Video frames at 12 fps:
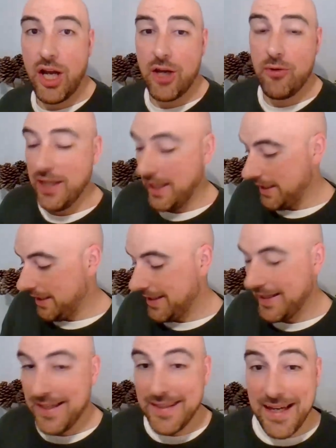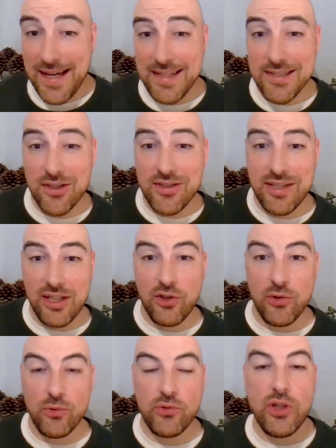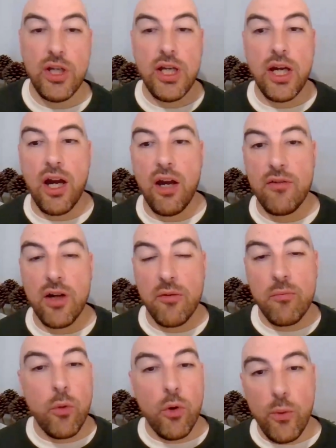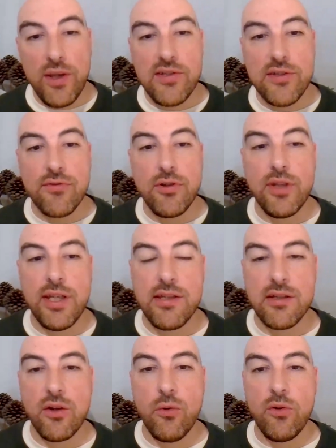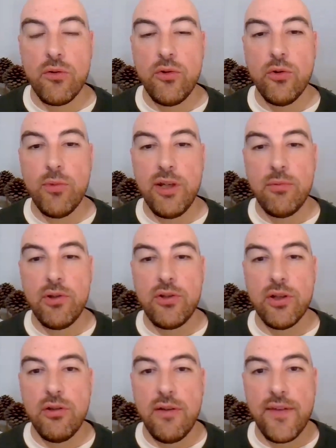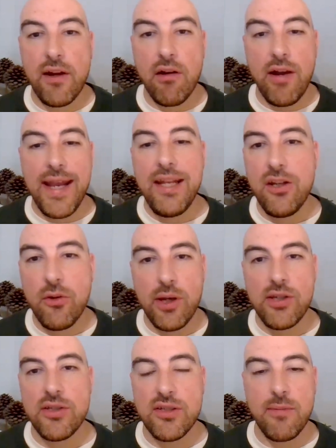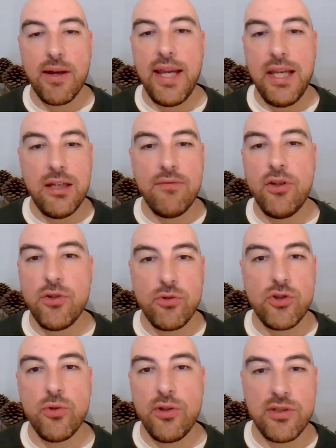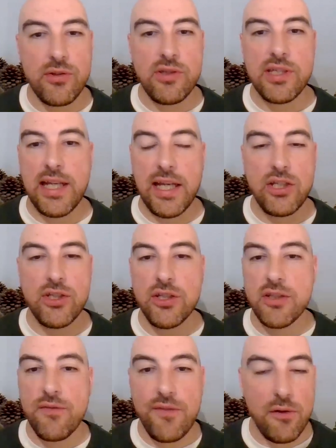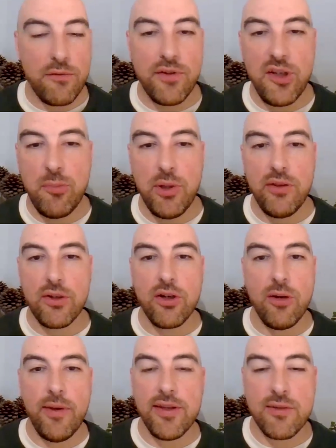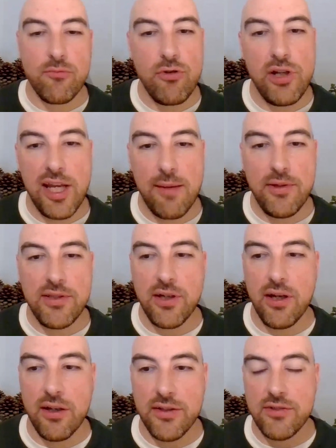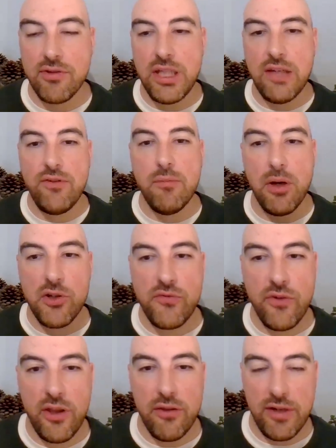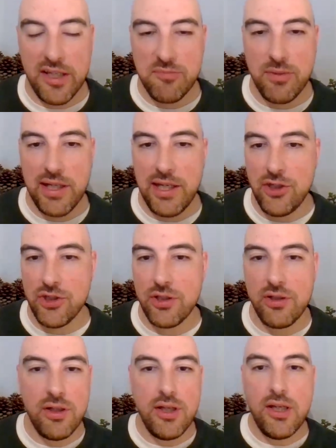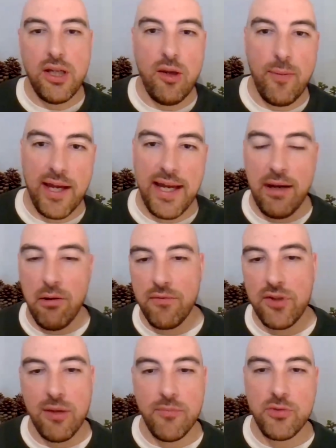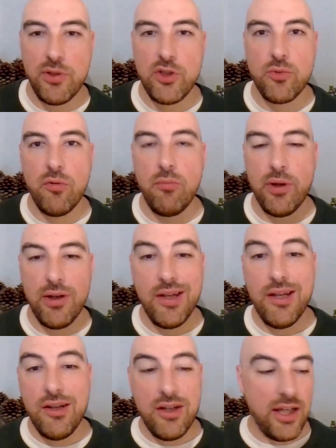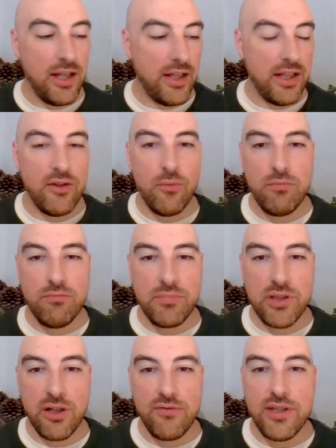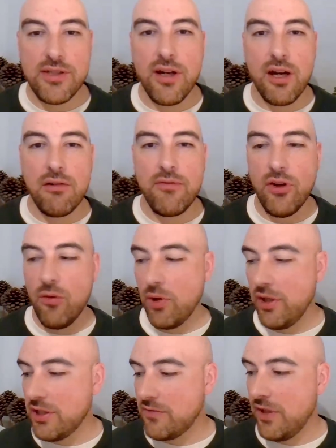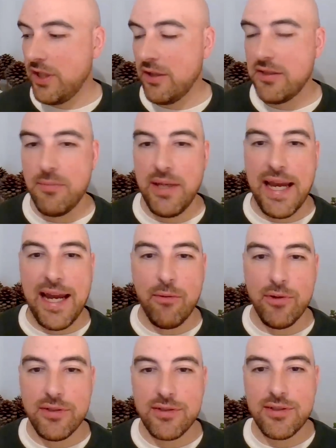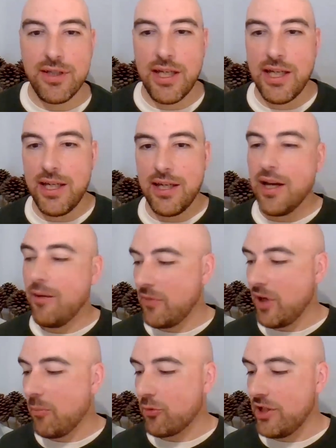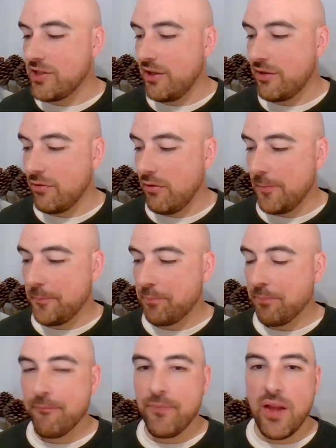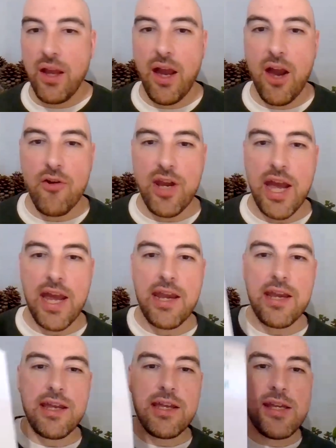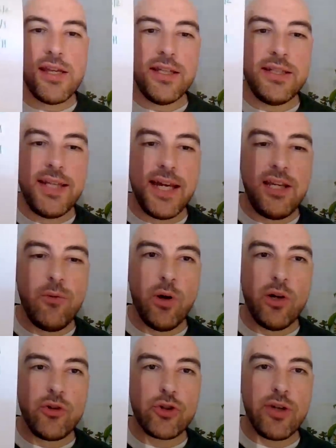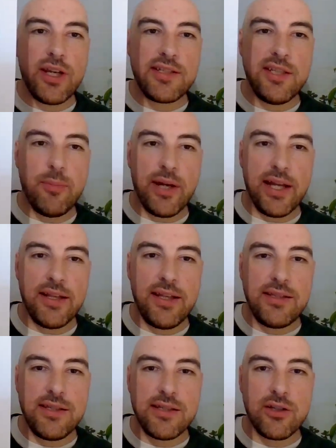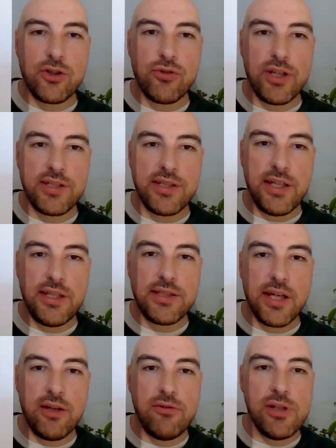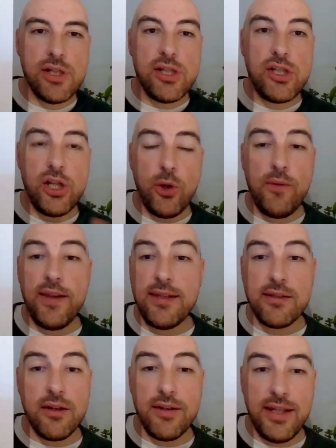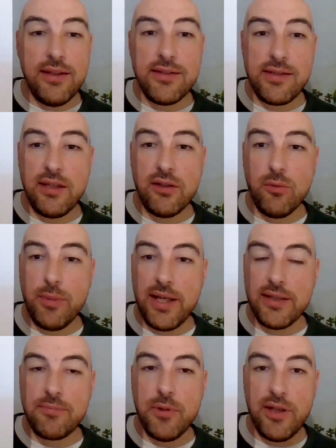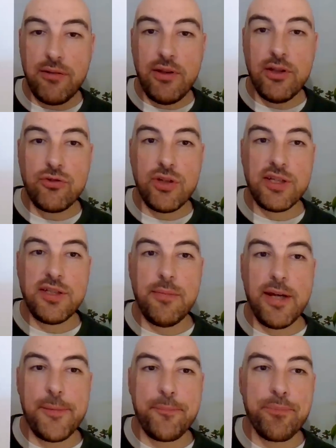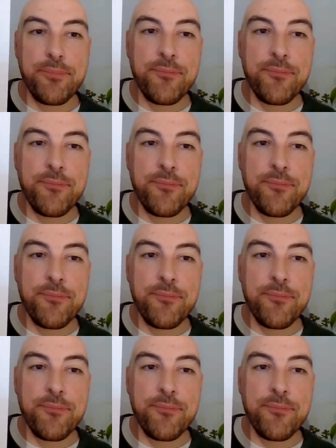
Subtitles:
Okay, that is our singles. I will whiz through these as I normally would do. If there are any questions about individual choices and selections, feel free to put it in the comments. I'm really happy to answer and give you much further explanation about how I've come to each one. But in the kind of desire of not wanting this video to be hours, I'm breezing through it. Okay, day one Trixie bet. This is our Trixie. So 2 of these aren't in the single bets, but they're in the Trixie bet.